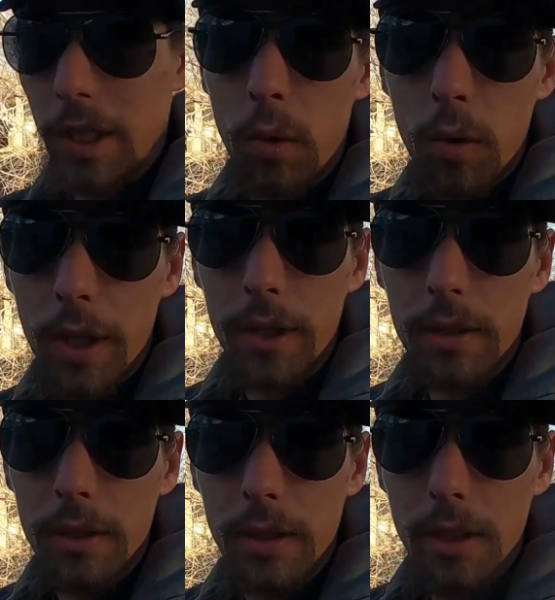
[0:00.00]
your
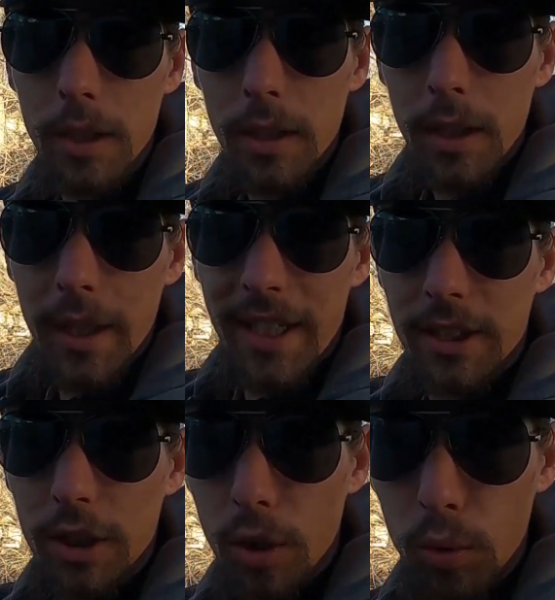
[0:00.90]
oil
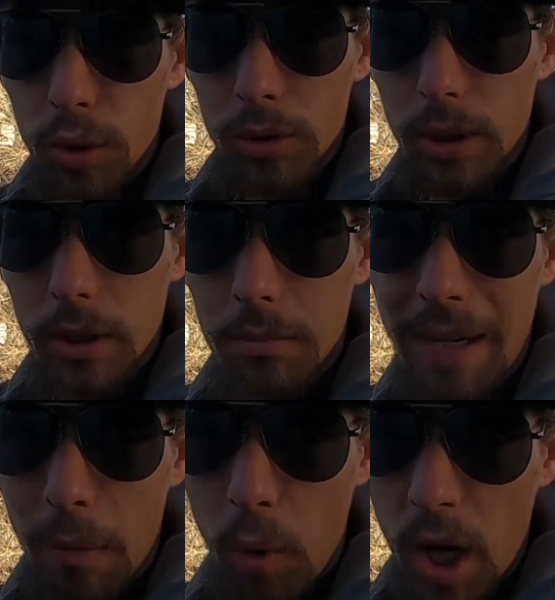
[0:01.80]
is cooled
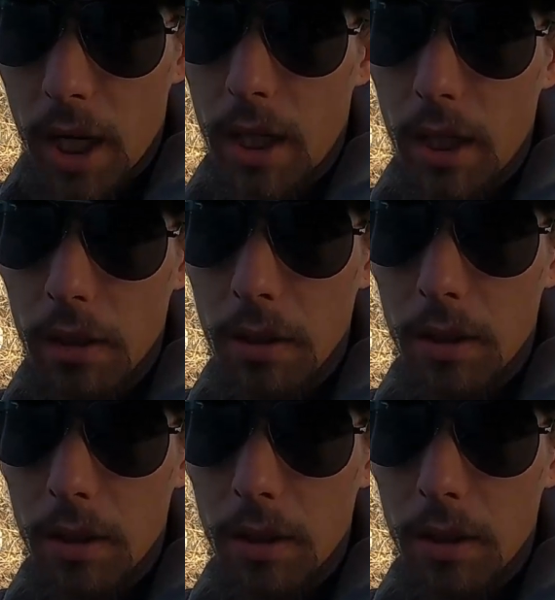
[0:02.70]
by water.